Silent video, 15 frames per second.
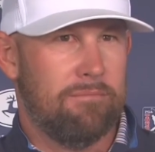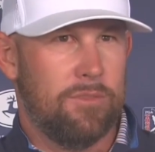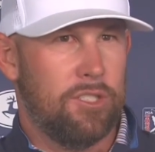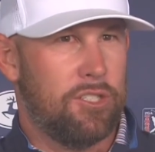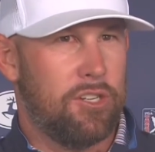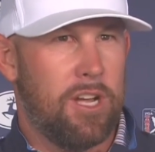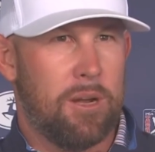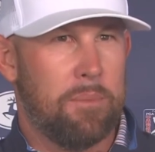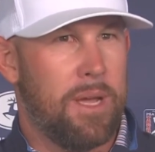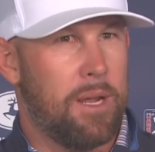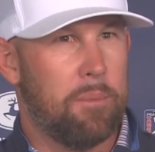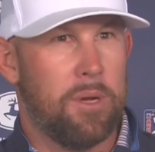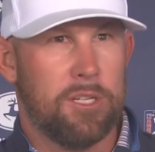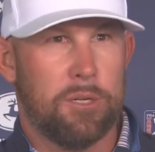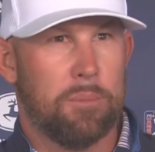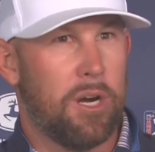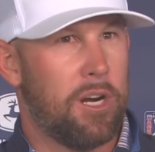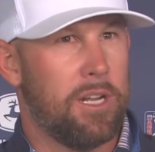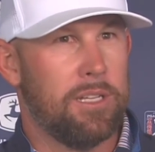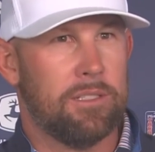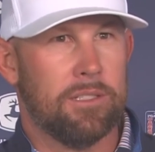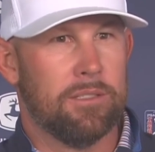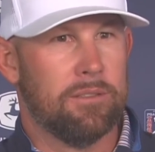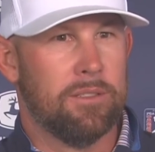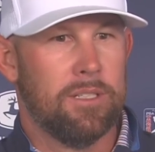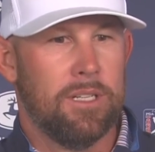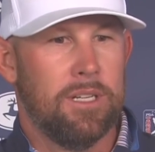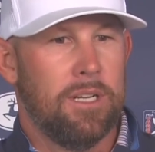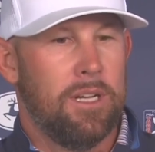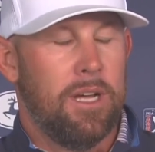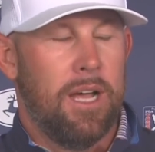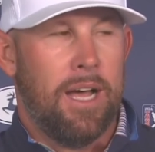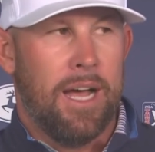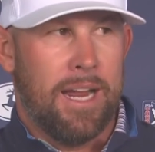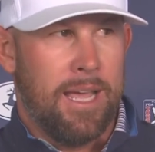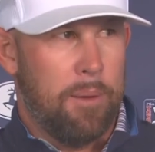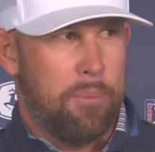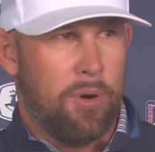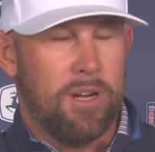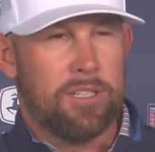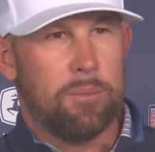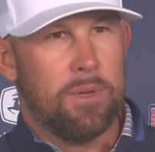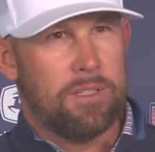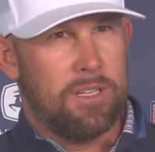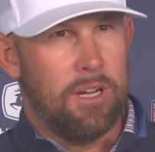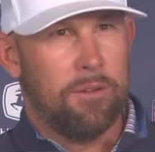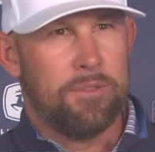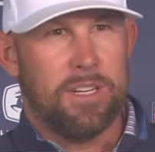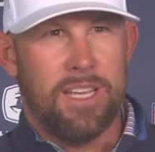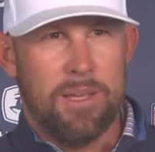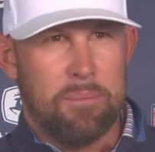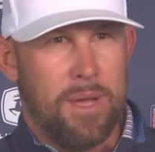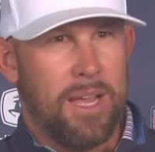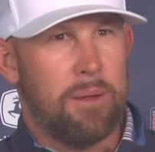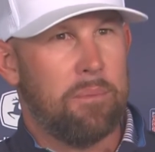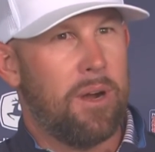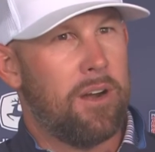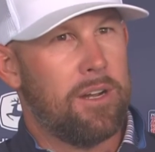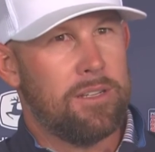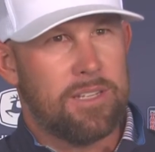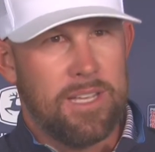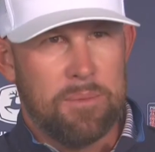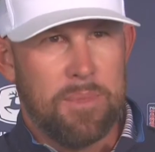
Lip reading: Just trying to make a bunch of birdies, and I kept pressing myself to keep making birdies.